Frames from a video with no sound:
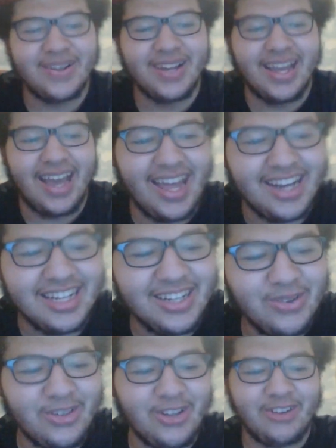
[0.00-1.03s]
Eddie,
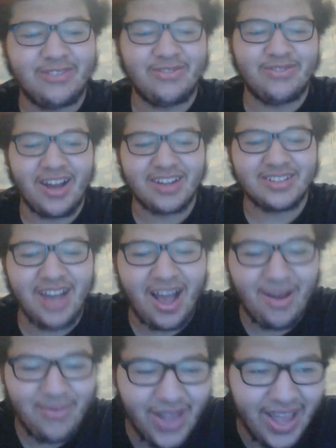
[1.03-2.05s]
you look fucked
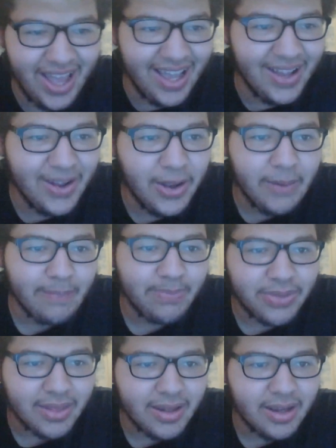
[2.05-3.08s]
up!
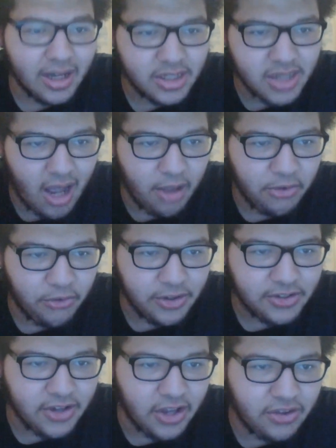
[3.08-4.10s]
A child's
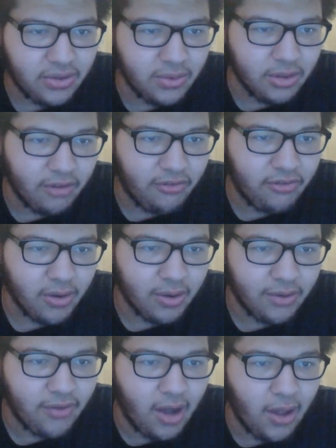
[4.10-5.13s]
voice cuts through the fury,
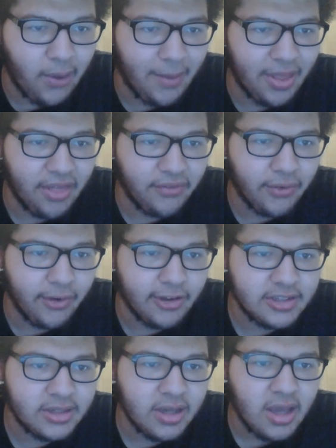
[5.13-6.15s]
followed by the
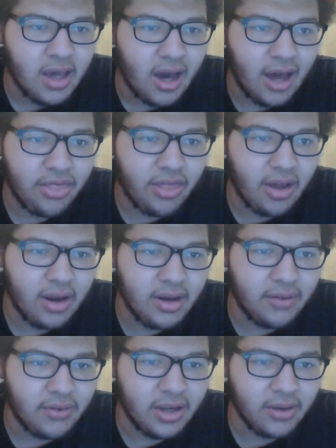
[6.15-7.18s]
voice I thought I'd
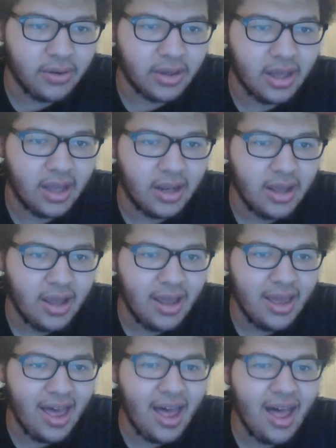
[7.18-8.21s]
never hear again.
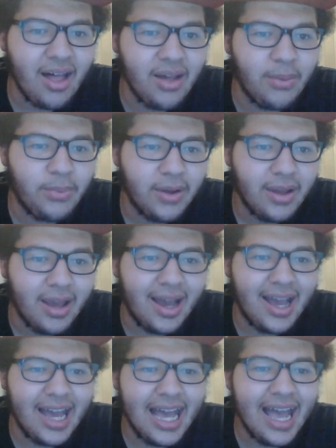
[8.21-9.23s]
Help!
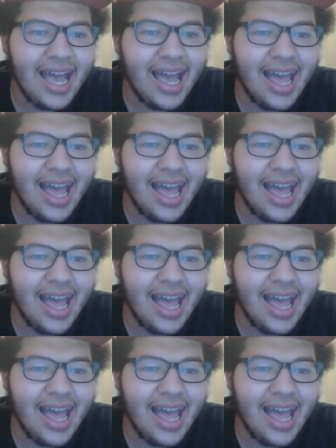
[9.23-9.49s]
Ah!